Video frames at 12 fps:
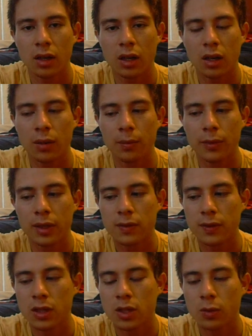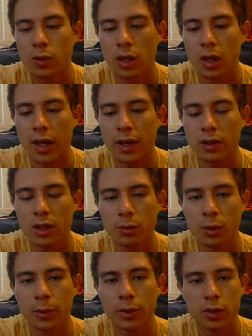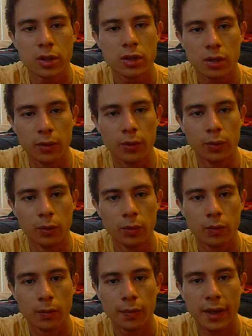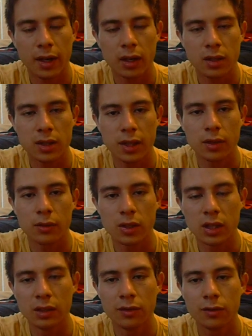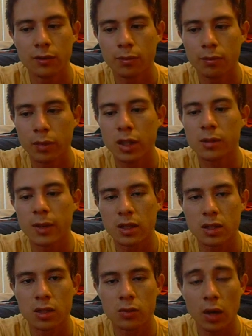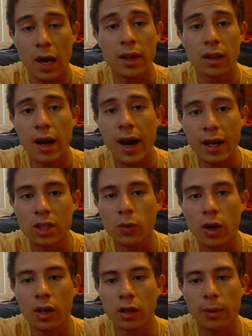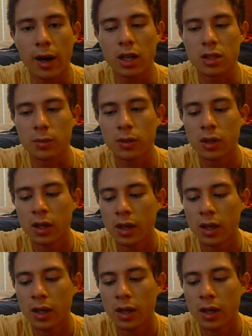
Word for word: um, this feature will allow T-Mobile users to uh, send and receive picture messages at the highest quality possible.